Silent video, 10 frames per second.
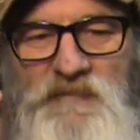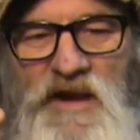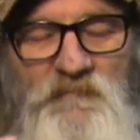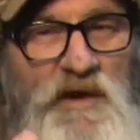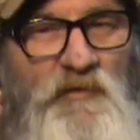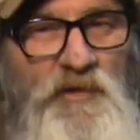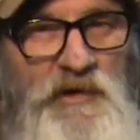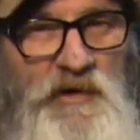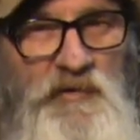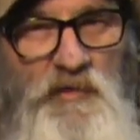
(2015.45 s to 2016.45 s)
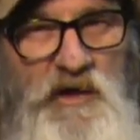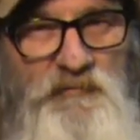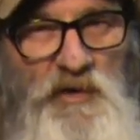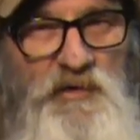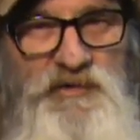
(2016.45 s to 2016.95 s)
not really a gray
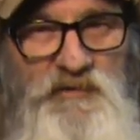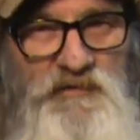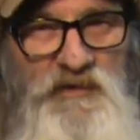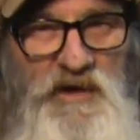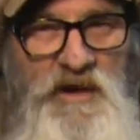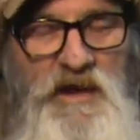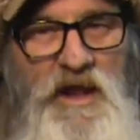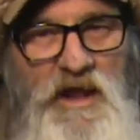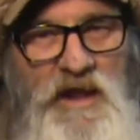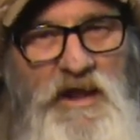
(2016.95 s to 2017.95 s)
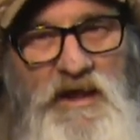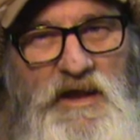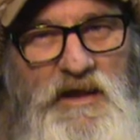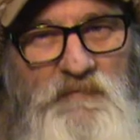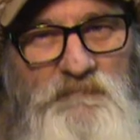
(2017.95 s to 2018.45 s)
person.
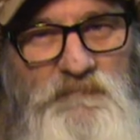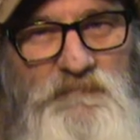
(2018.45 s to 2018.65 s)
I'm